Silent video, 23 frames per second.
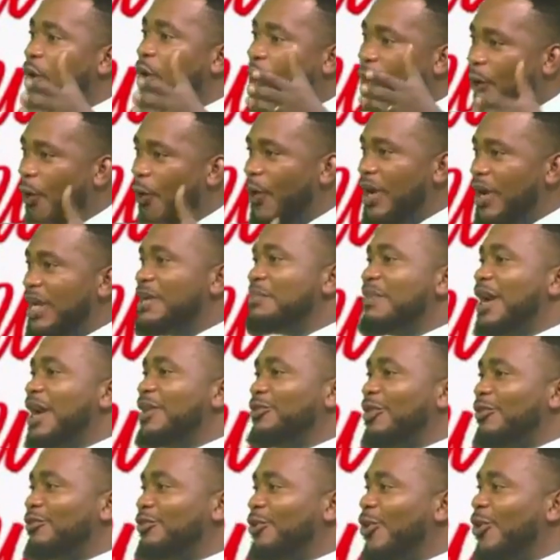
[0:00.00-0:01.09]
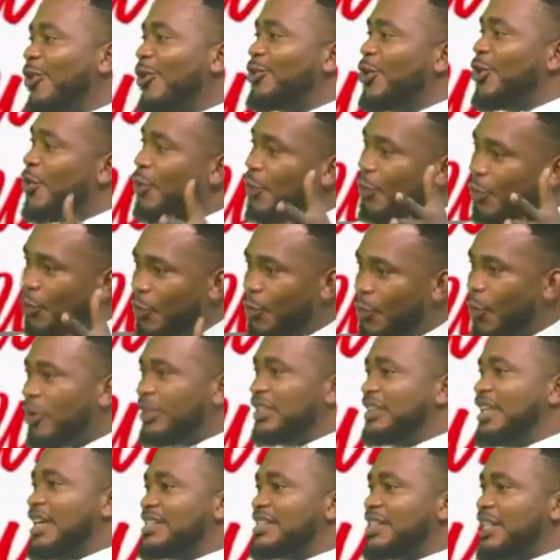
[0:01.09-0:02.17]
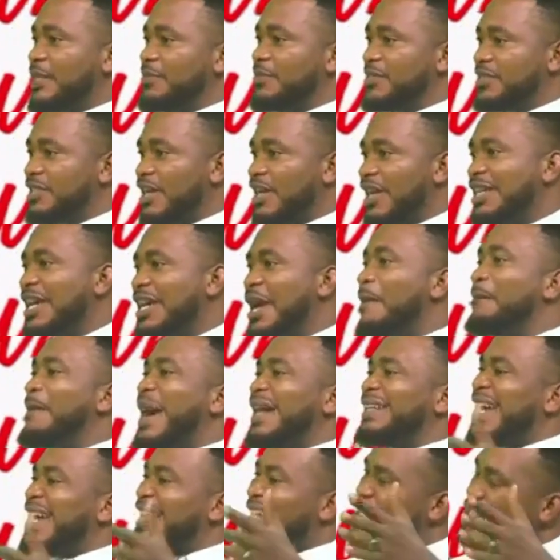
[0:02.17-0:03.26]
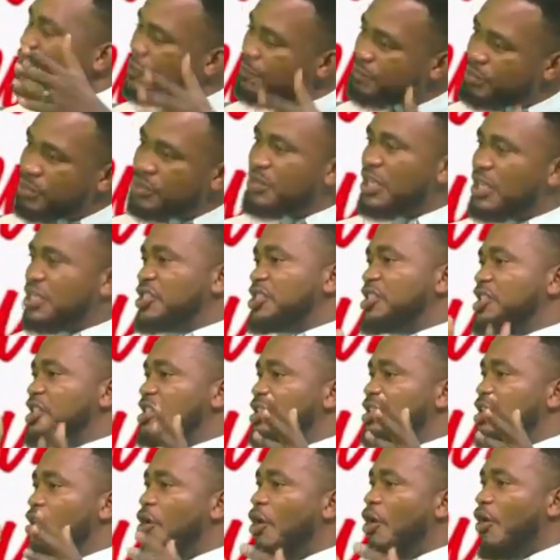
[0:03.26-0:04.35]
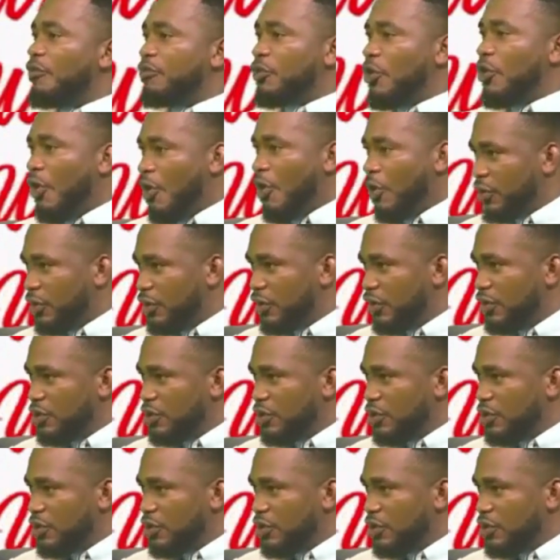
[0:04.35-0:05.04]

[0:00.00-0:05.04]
Holy men of God wrote the scriptures by the inspiration of God.